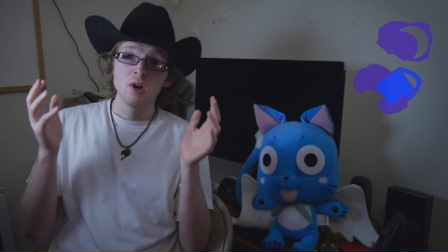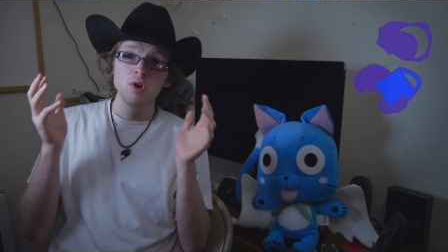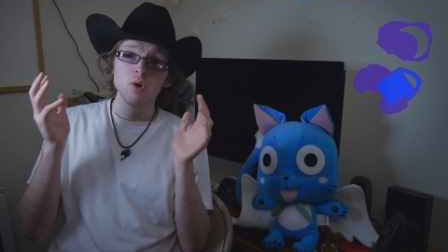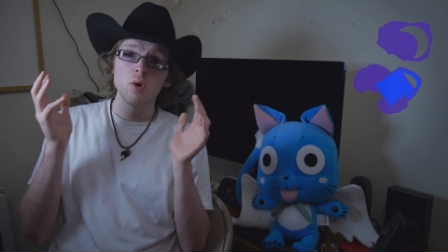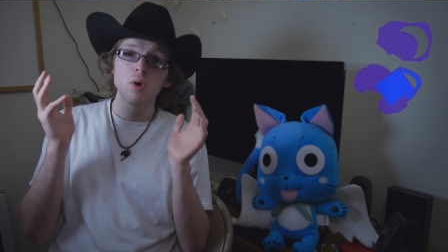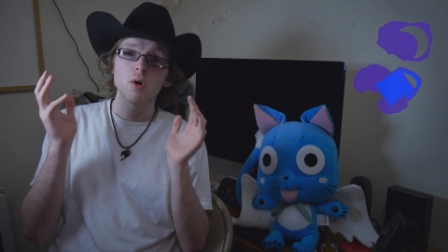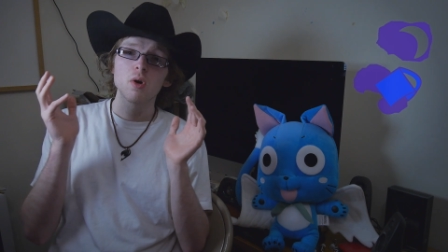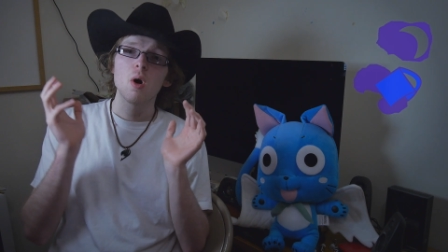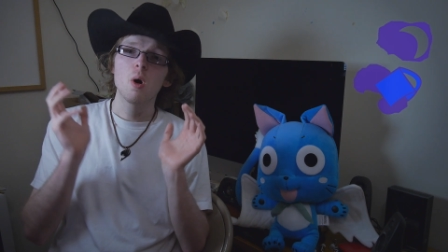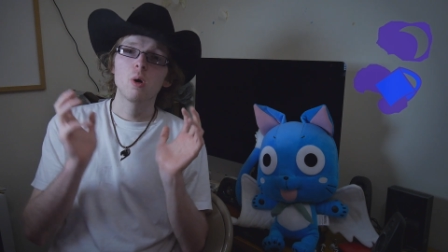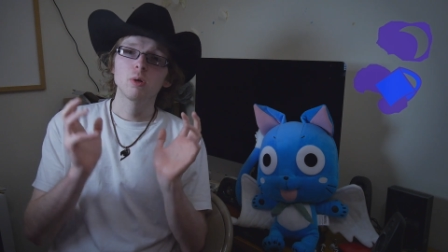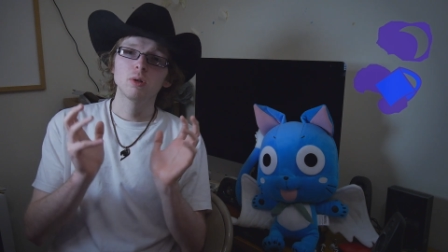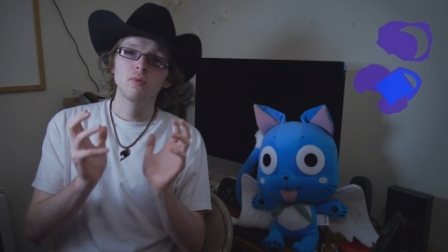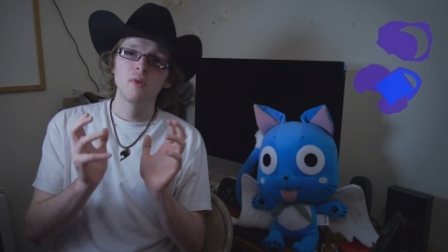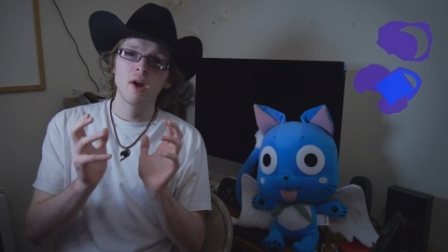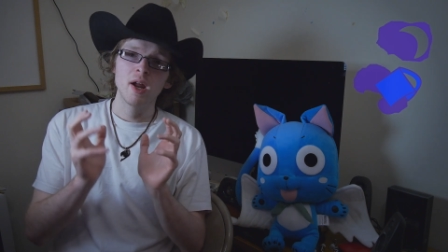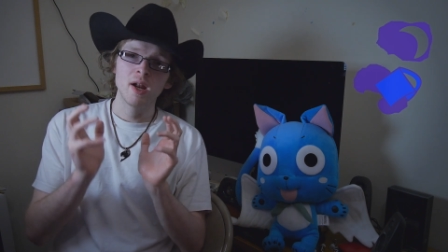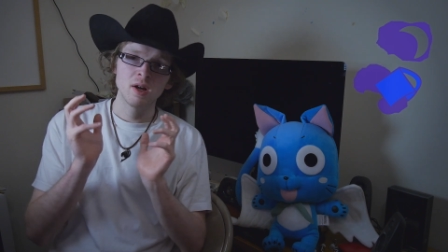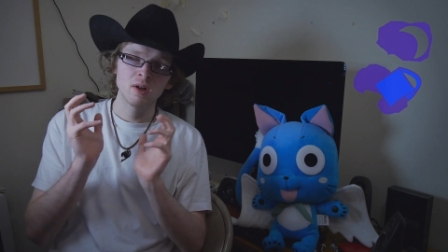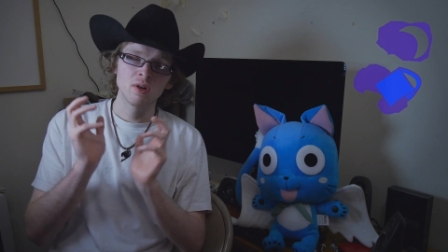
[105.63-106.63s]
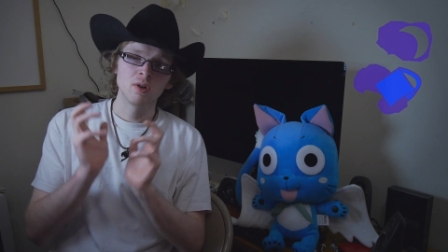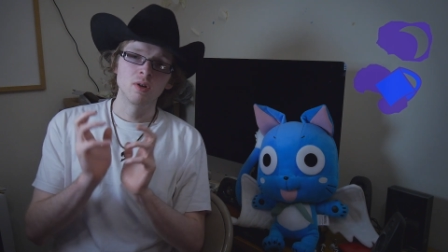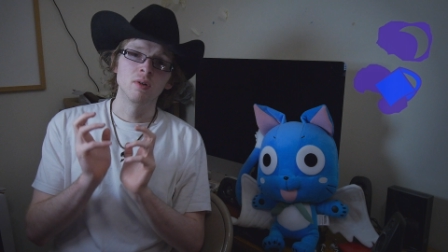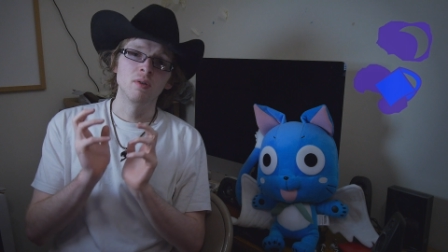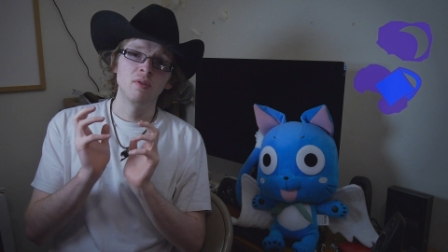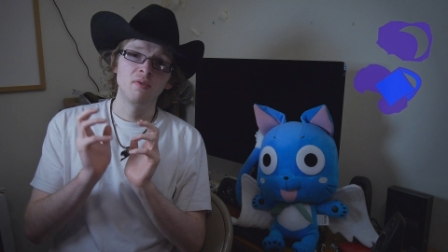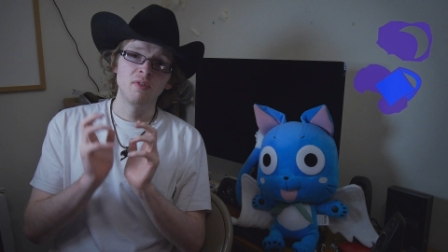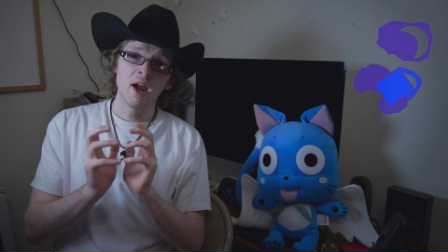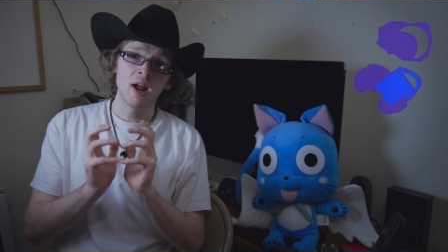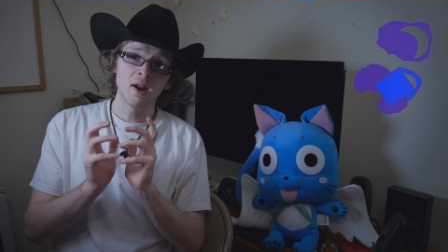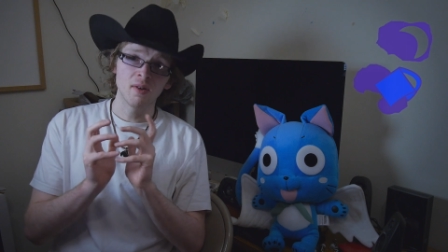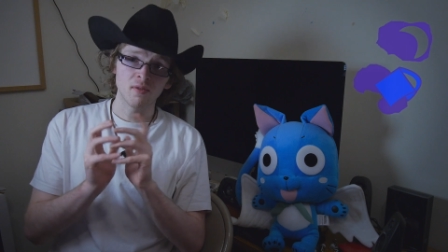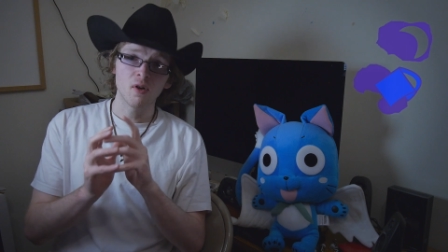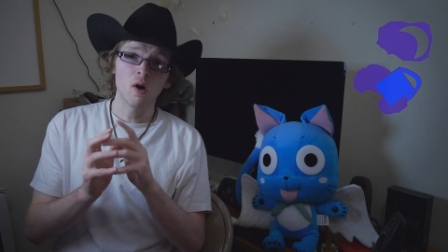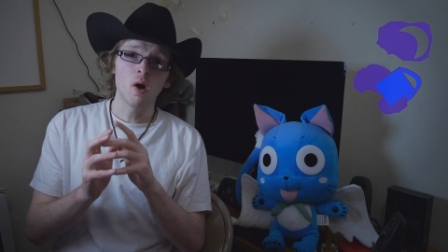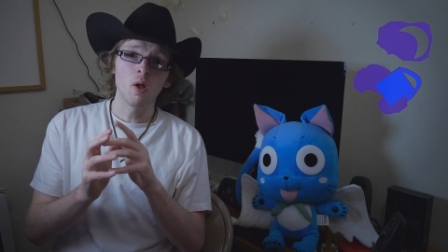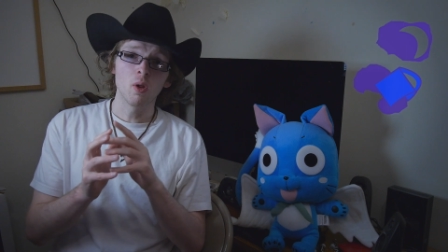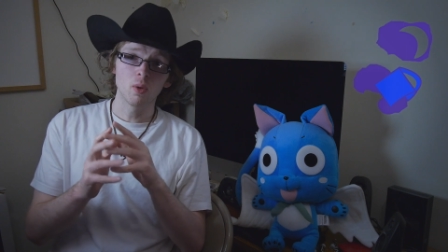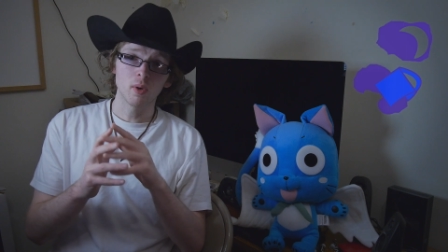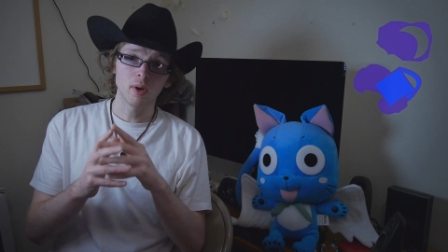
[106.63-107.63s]
You are cultivating a good fan
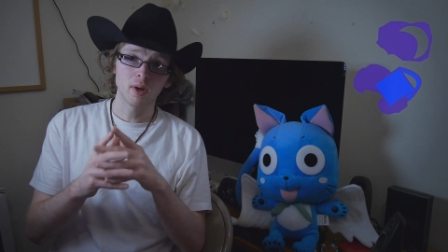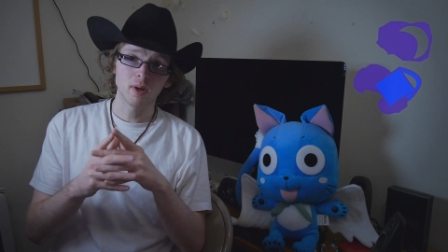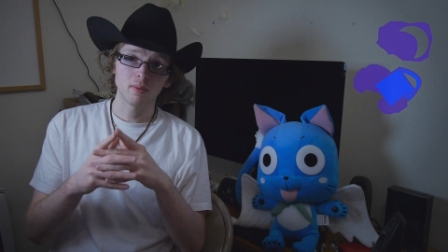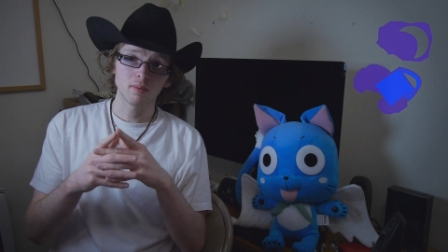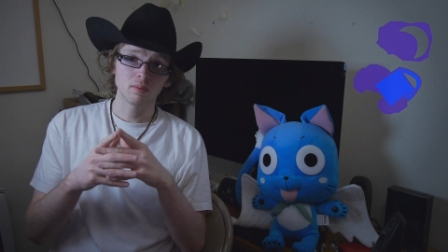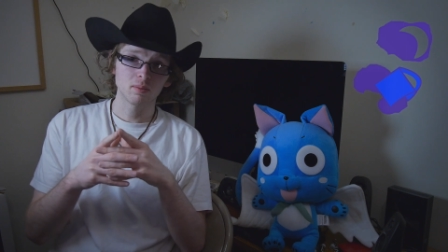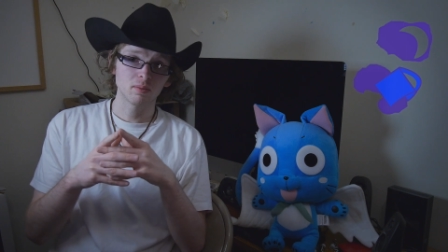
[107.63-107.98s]
following.